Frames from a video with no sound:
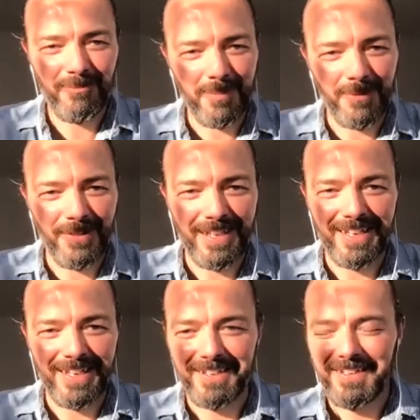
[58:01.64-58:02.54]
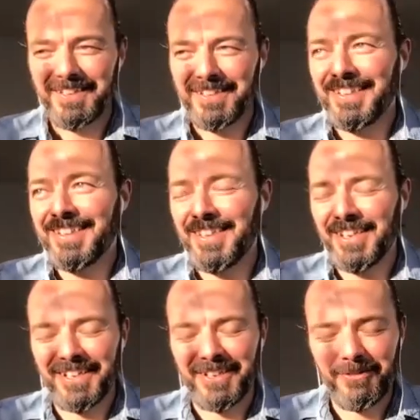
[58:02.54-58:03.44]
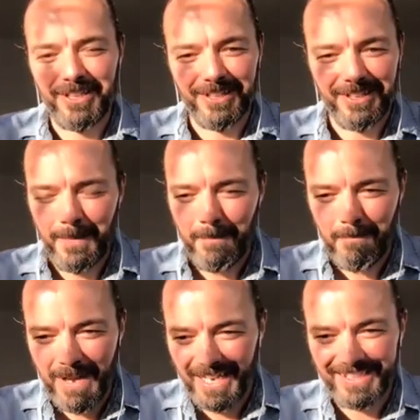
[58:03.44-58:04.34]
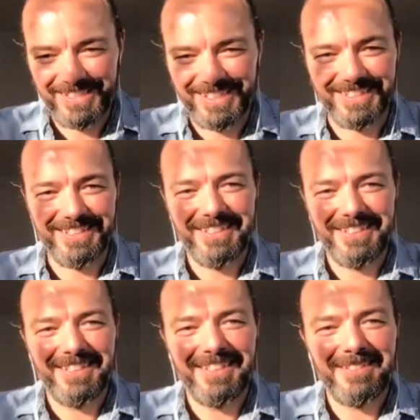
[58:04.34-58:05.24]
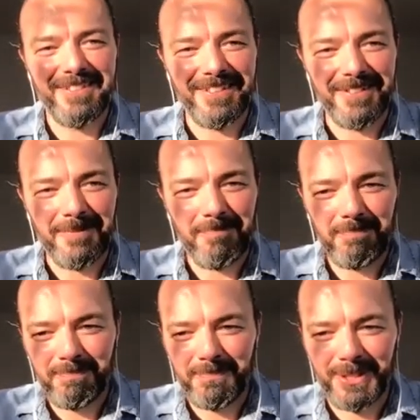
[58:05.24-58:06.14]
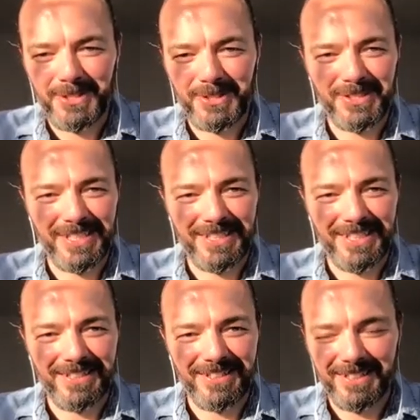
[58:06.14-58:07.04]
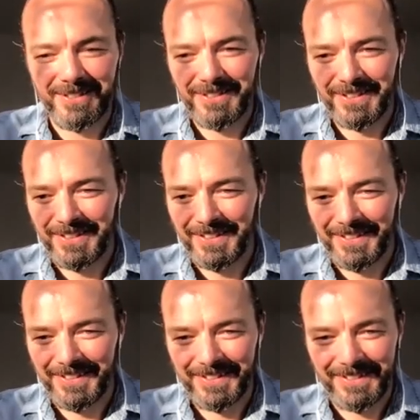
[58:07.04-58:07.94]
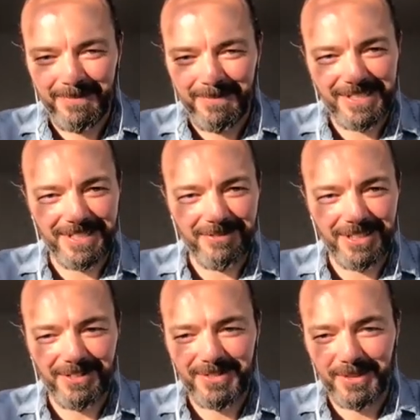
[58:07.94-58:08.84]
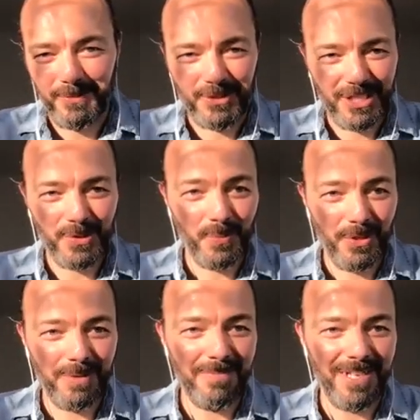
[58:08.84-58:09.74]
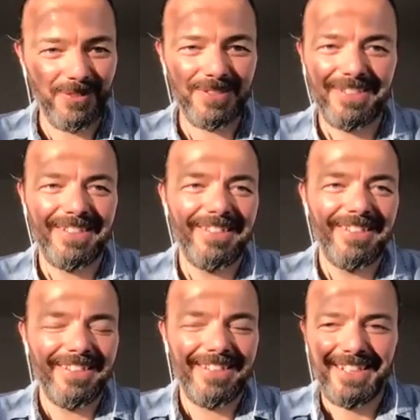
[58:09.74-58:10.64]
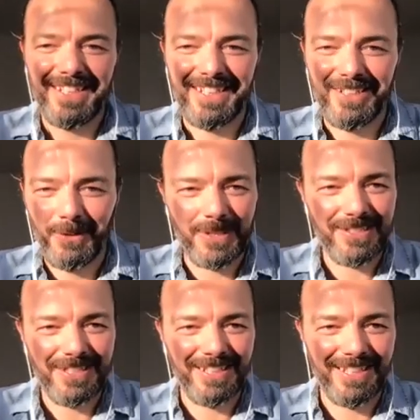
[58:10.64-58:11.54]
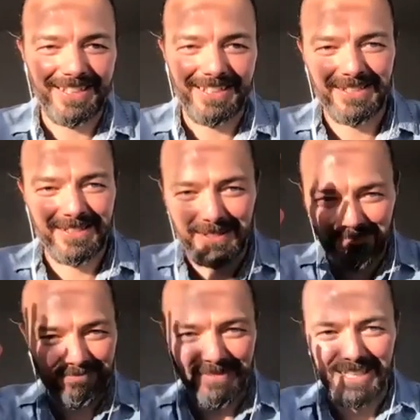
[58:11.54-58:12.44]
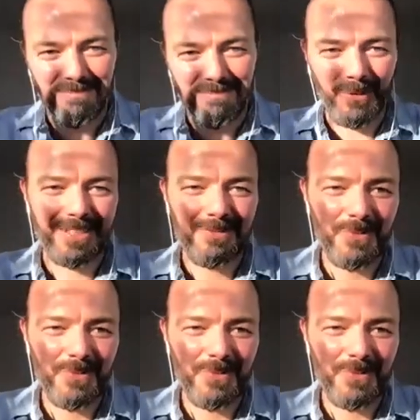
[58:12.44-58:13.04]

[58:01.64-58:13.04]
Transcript: people that are that are creating amazing uh, pictures and and and uh, uh, amazing creative stuff just with the mouse. That I always think like it's it's mind blowing.